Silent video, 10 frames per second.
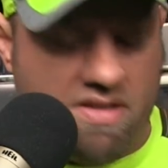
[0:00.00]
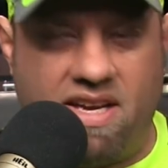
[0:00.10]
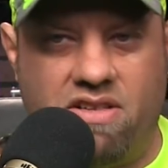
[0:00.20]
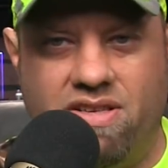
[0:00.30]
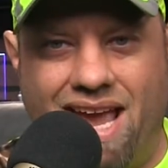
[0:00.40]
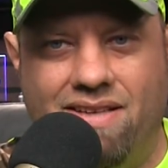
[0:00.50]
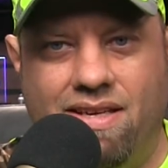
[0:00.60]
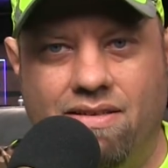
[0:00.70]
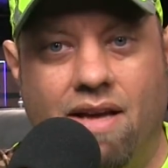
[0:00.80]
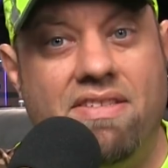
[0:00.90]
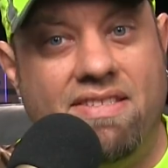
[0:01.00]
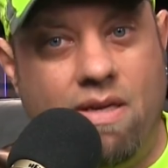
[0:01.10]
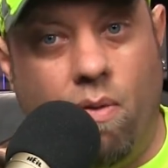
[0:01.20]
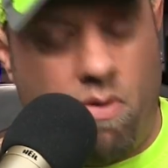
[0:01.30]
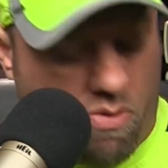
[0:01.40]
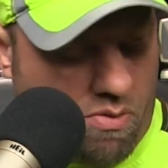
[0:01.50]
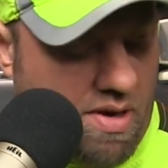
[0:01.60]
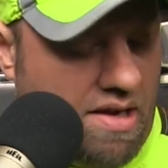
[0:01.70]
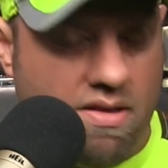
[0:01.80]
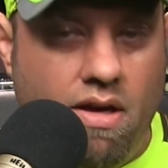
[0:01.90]
It's actually
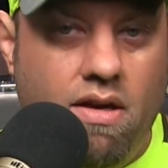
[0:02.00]
18.03.